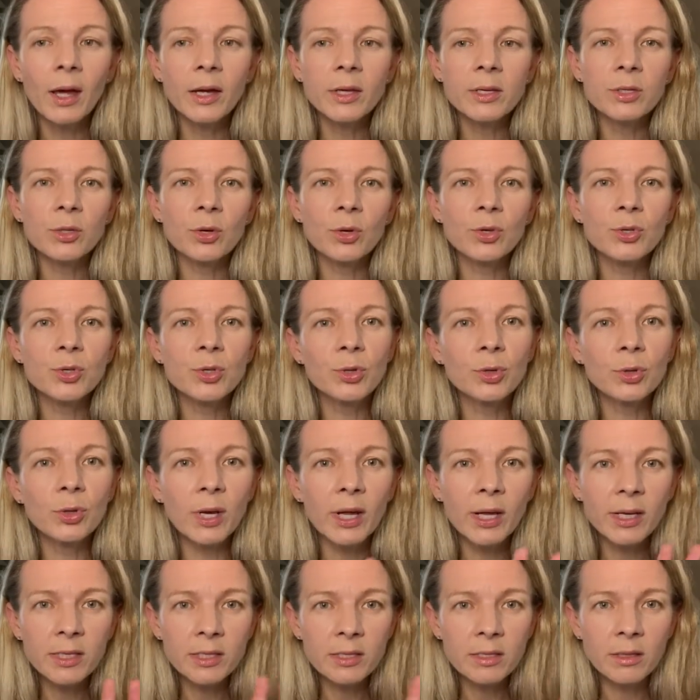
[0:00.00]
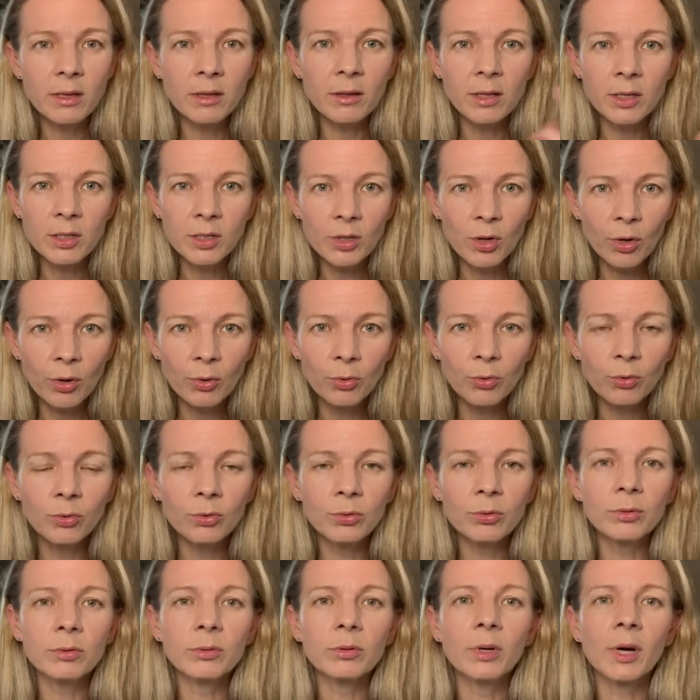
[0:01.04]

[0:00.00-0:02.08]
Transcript: so 2 less than the total.